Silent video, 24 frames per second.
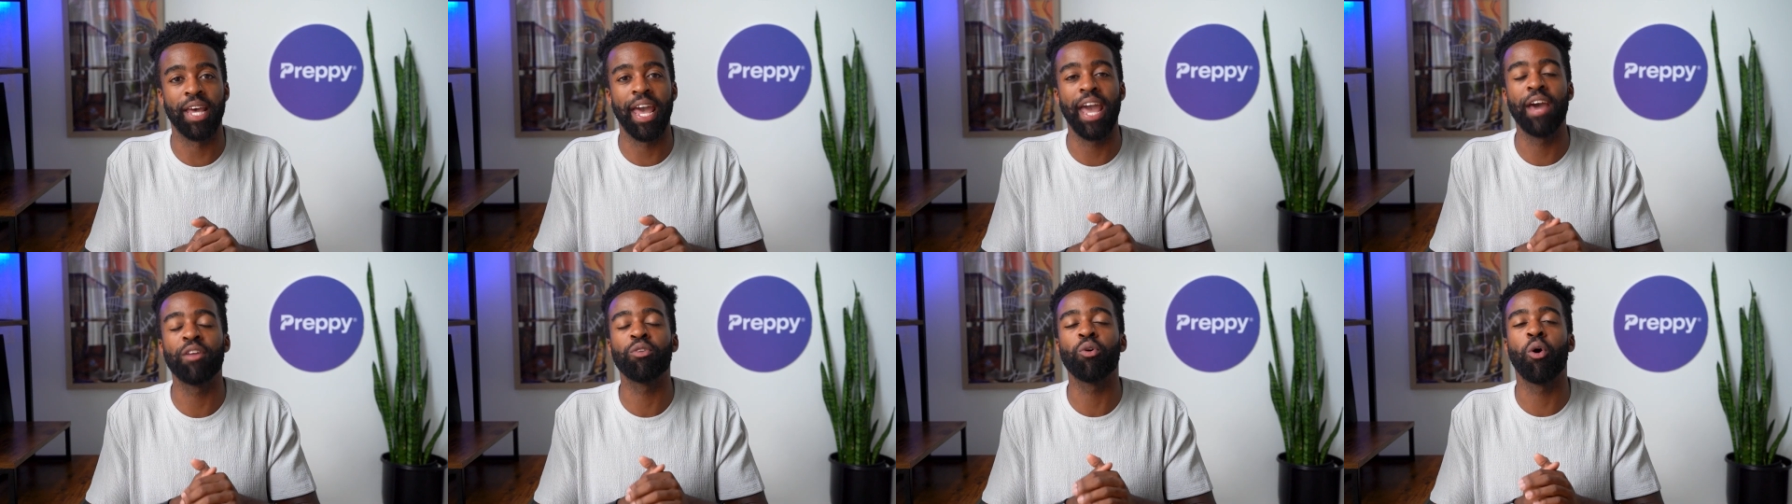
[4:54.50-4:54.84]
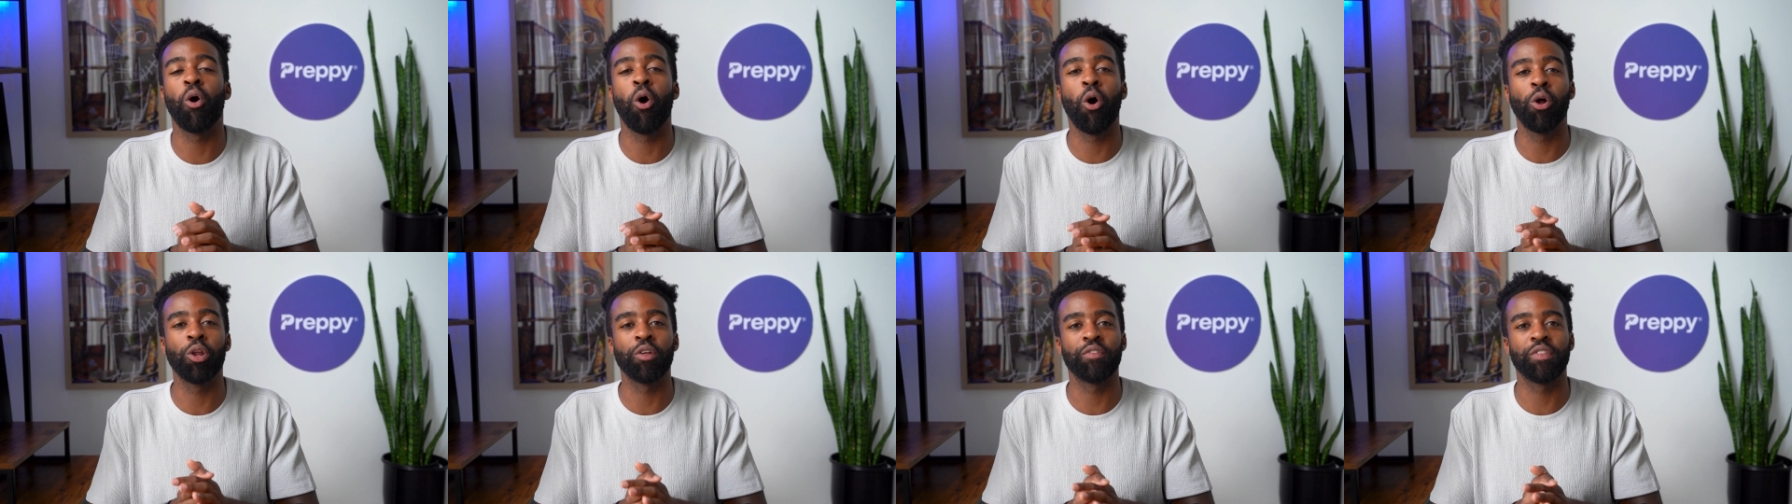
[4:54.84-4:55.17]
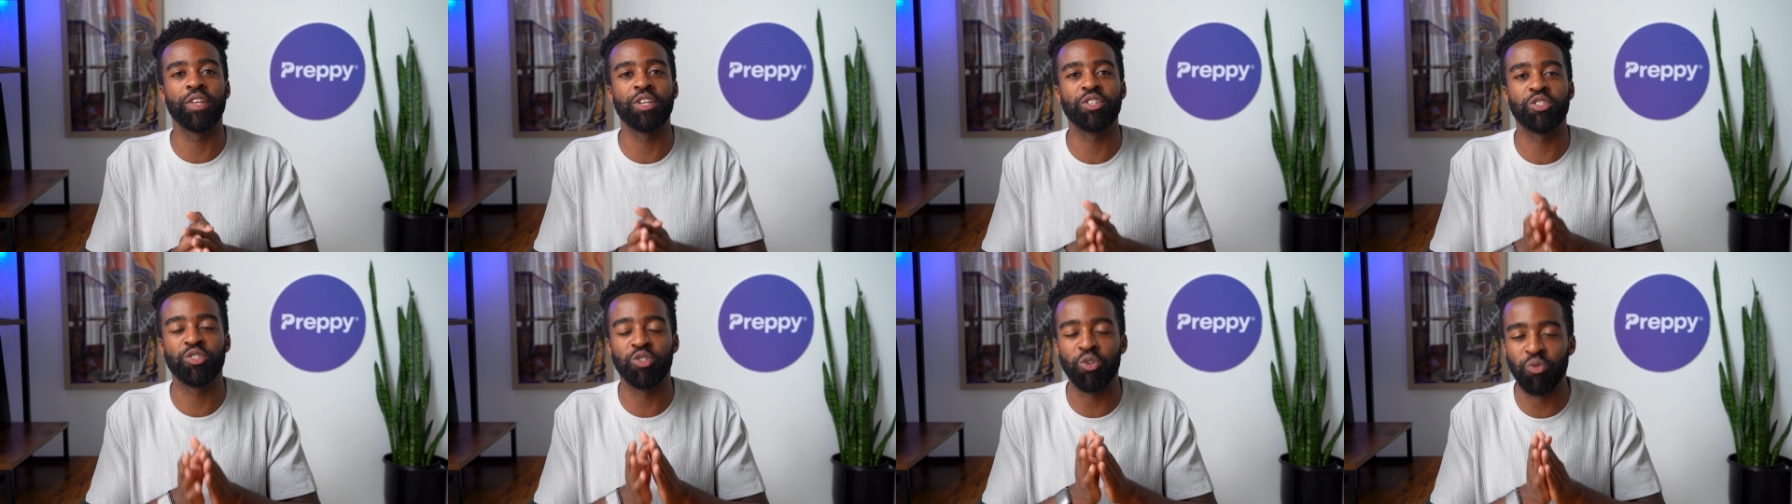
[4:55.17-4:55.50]
To handle all
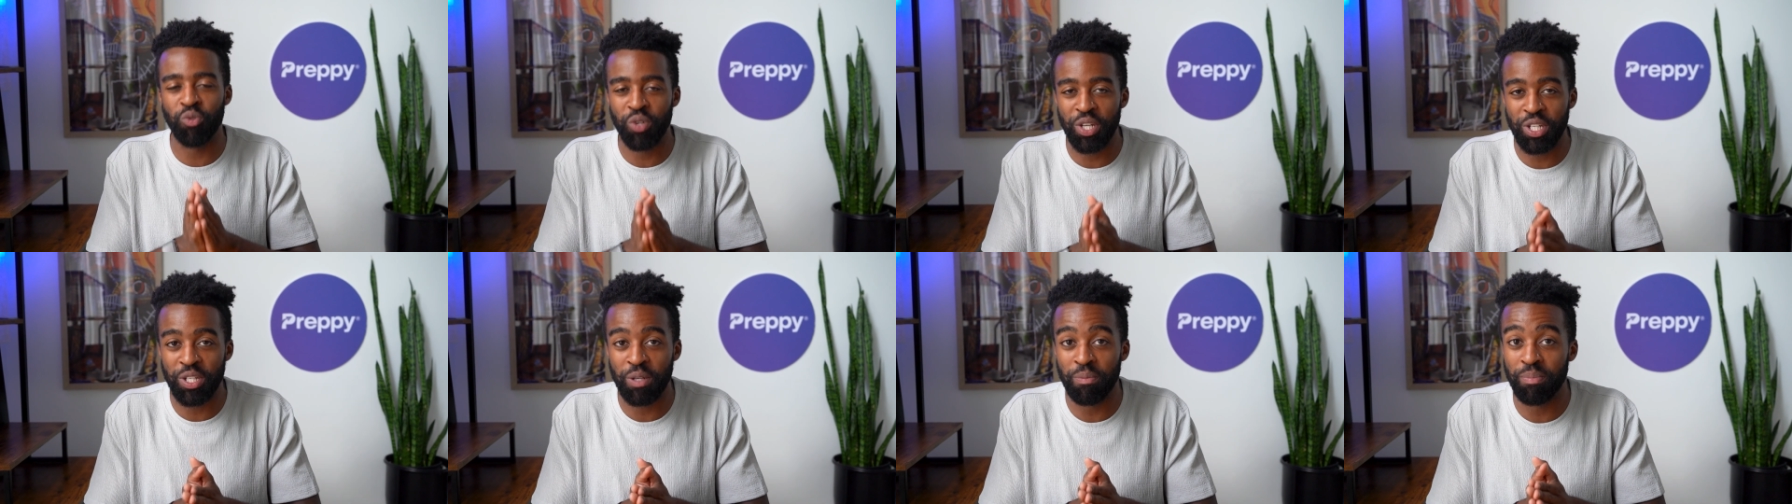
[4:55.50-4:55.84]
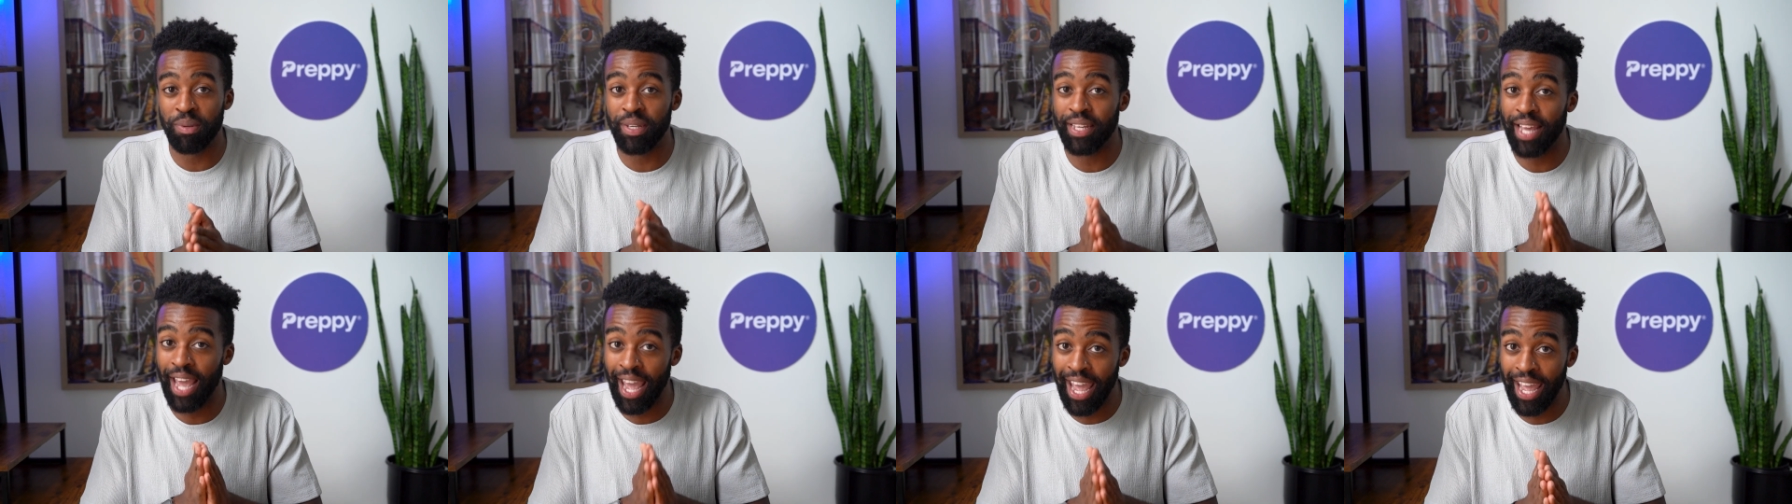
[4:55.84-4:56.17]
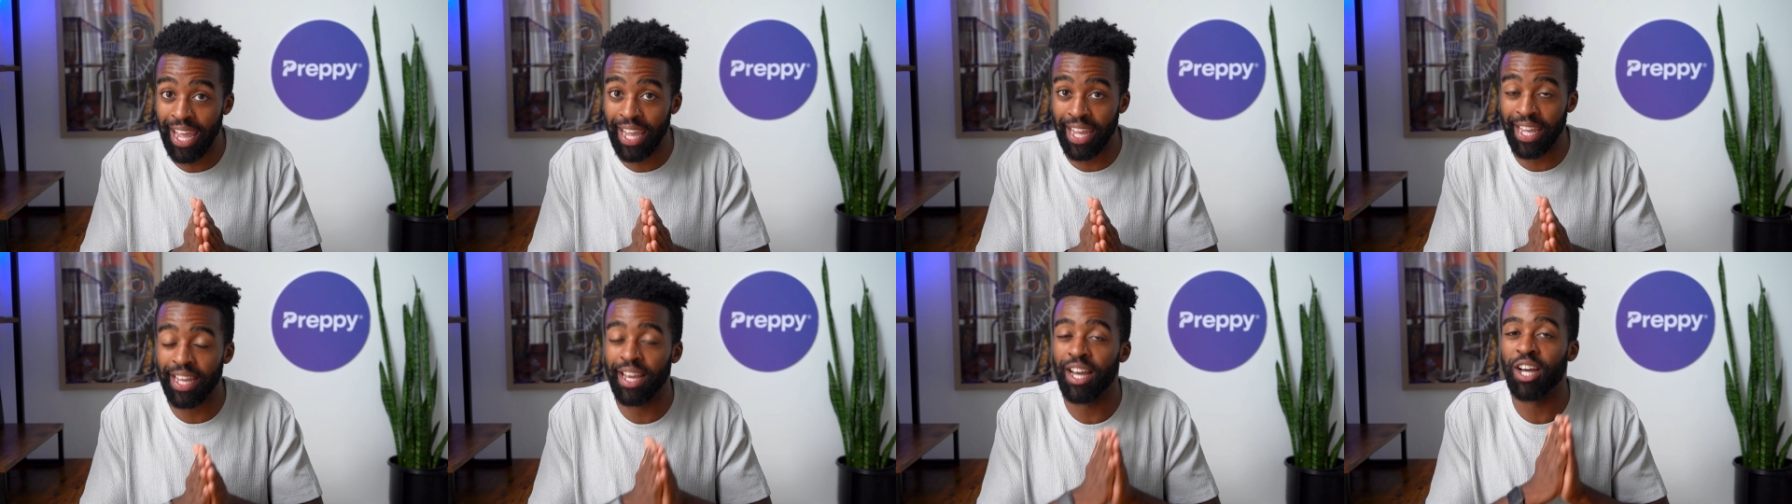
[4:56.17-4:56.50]
of this, you need to be
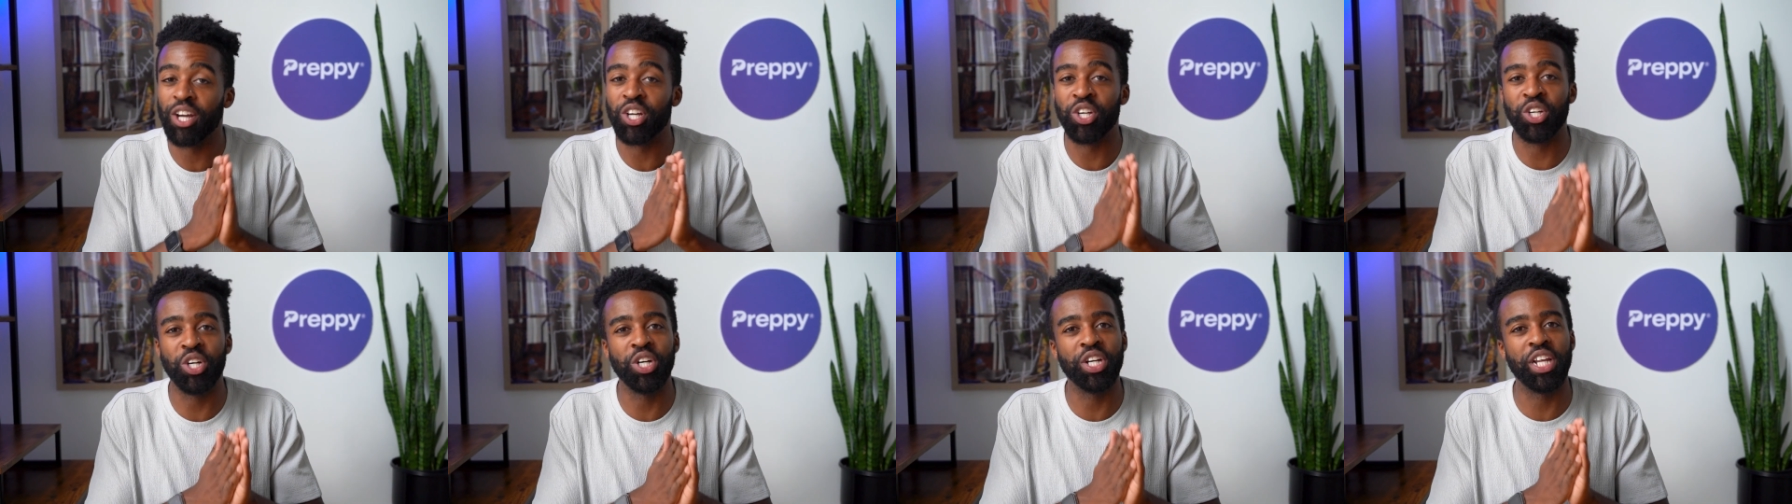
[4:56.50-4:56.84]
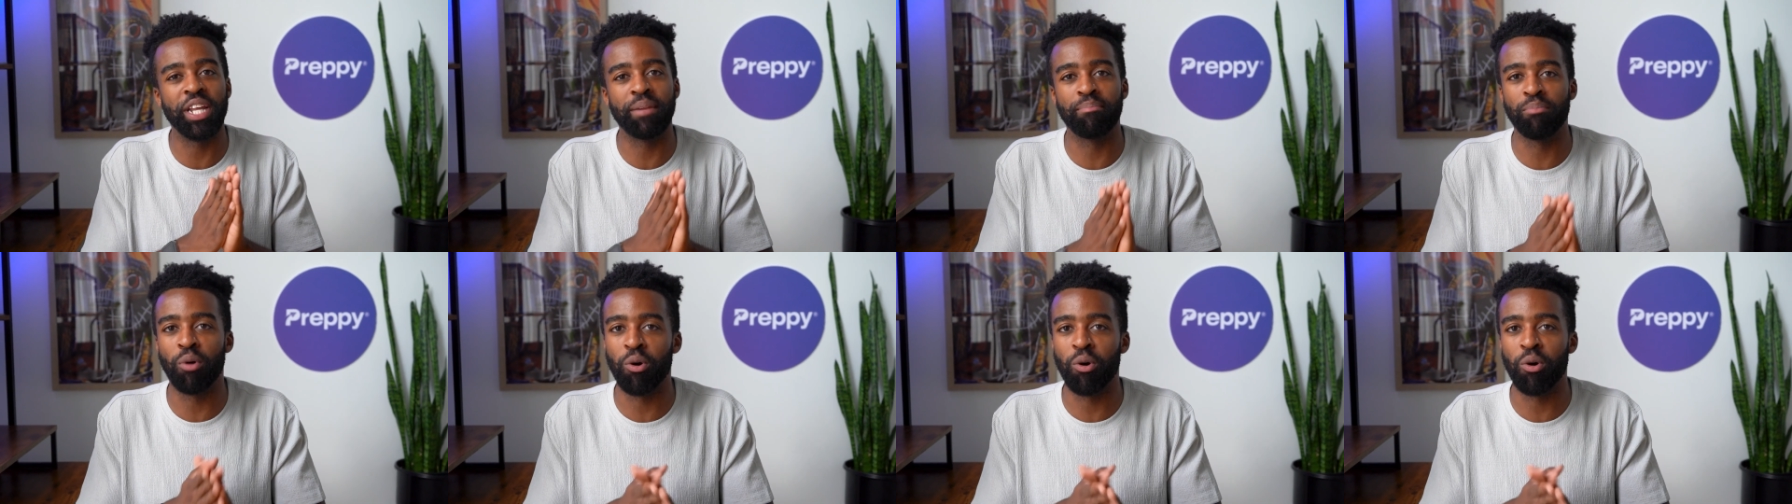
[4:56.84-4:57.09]
A, good at